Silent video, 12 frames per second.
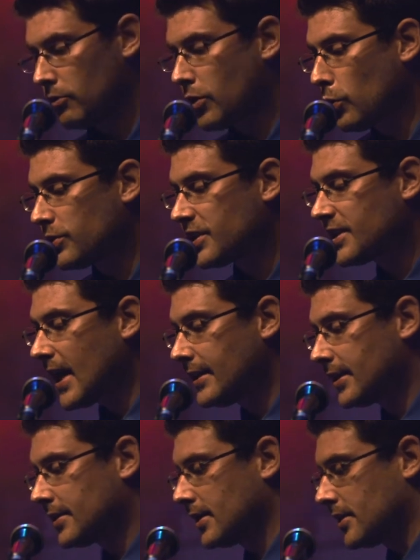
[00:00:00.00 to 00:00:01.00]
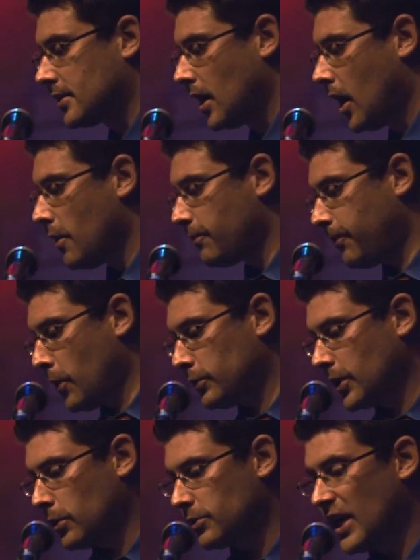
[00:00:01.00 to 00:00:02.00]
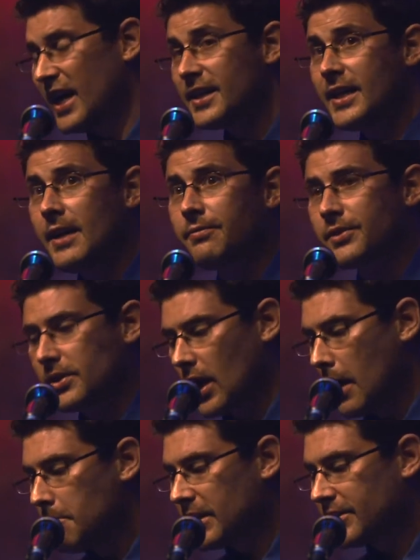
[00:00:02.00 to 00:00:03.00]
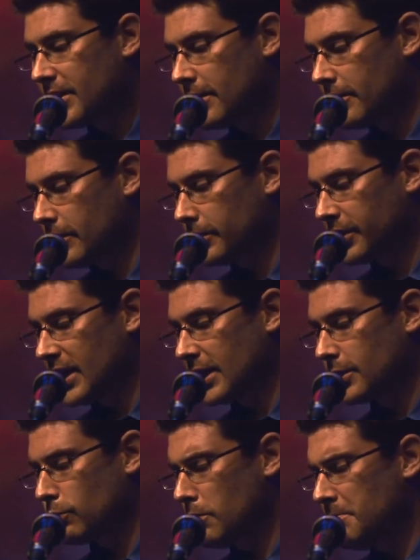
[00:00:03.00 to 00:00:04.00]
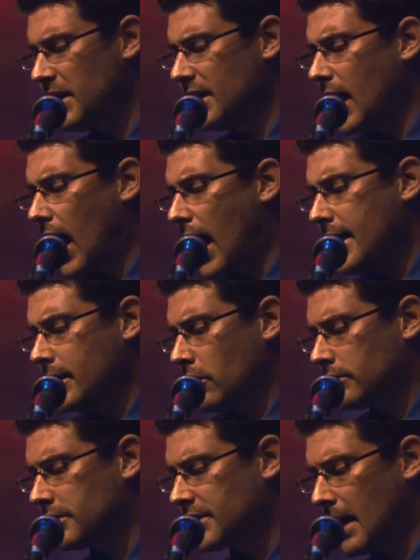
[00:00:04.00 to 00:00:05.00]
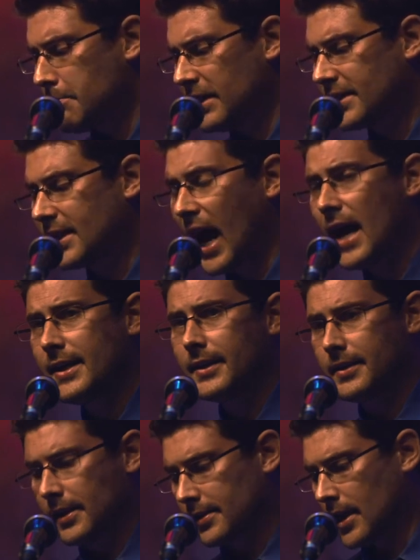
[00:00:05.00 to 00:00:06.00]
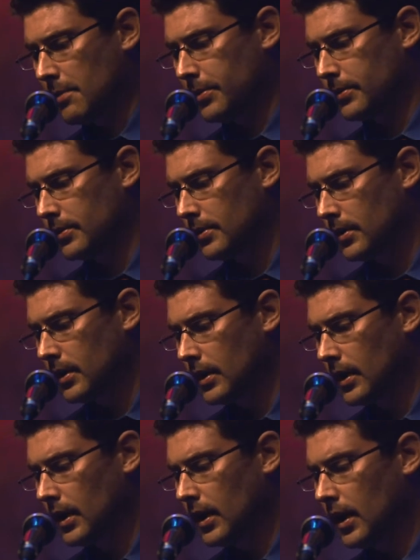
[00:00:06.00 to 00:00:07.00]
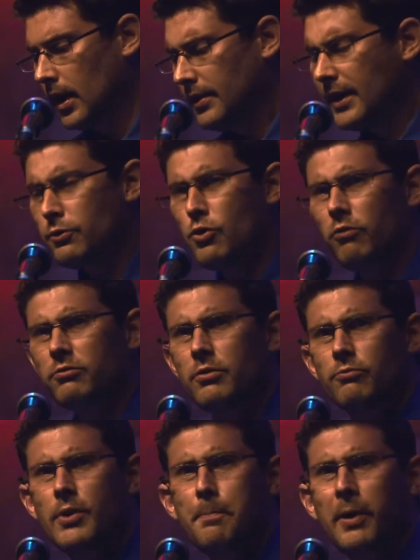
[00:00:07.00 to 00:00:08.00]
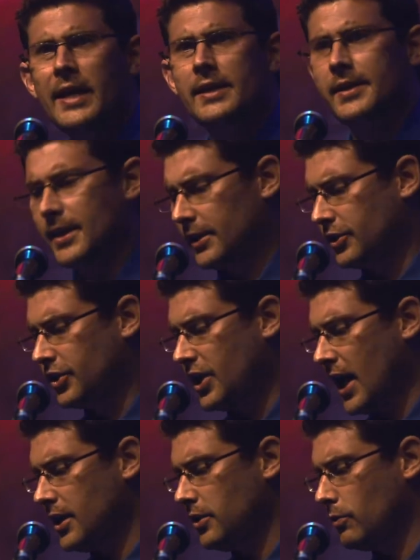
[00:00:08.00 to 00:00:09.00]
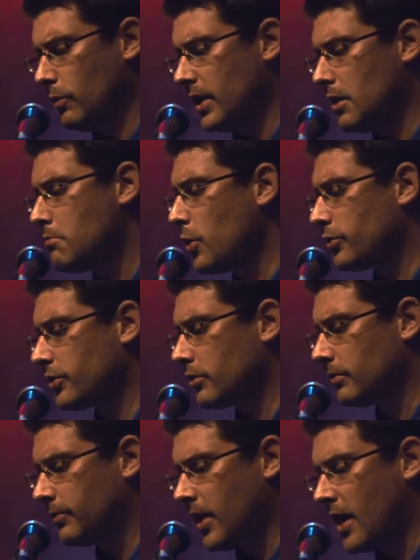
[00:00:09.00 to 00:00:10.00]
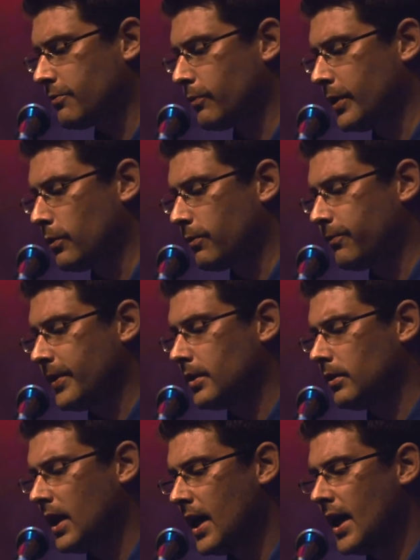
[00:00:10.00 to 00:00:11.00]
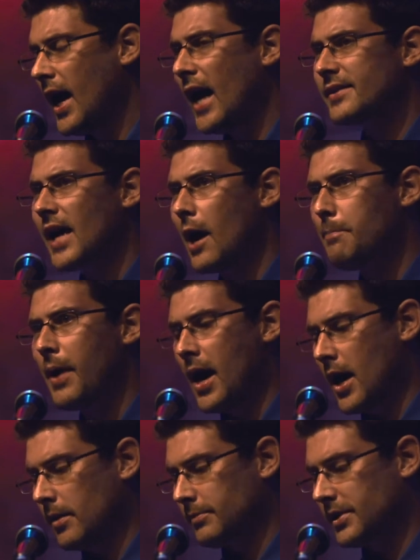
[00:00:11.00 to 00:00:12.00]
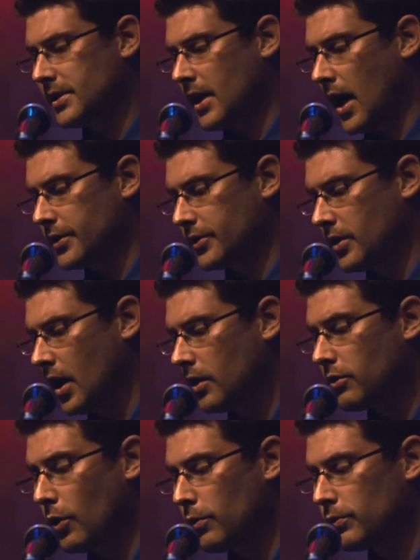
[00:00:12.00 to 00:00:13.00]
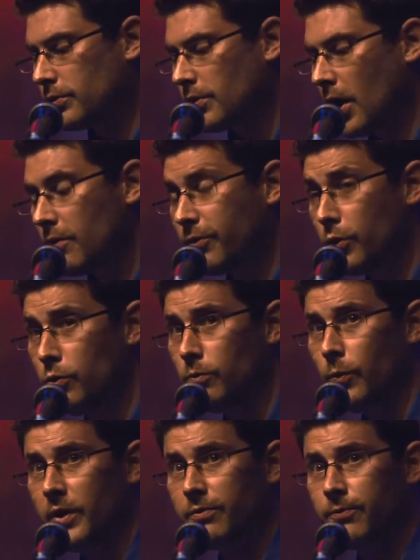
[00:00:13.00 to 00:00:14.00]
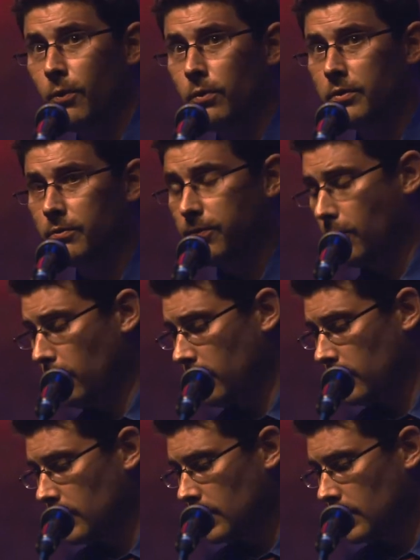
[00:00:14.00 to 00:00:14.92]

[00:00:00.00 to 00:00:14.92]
Those statuses, photos, gifts, material things were merely icons that misguided this couple. They do not replace the genuine emotion of love we all feel as our palms touch those for whom we have fallen for.